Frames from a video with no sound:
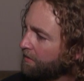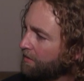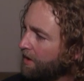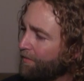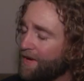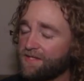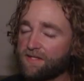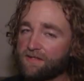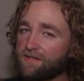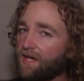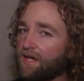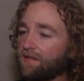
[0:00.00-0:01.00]
Amazing
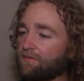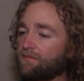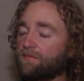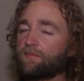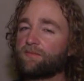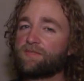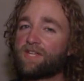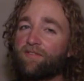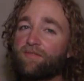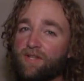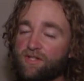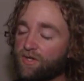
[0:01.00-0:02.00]
skate.
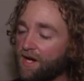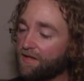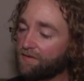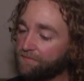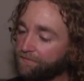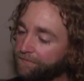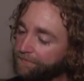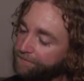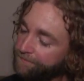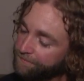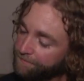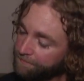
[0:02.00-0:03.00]
Definitely try them.
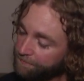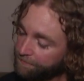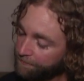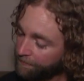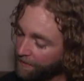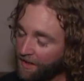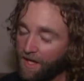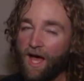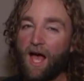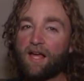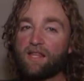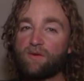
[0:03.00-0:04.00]

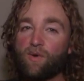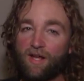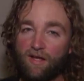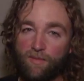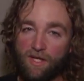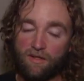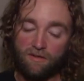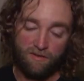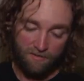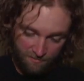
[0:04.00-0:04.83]
Highly recommend.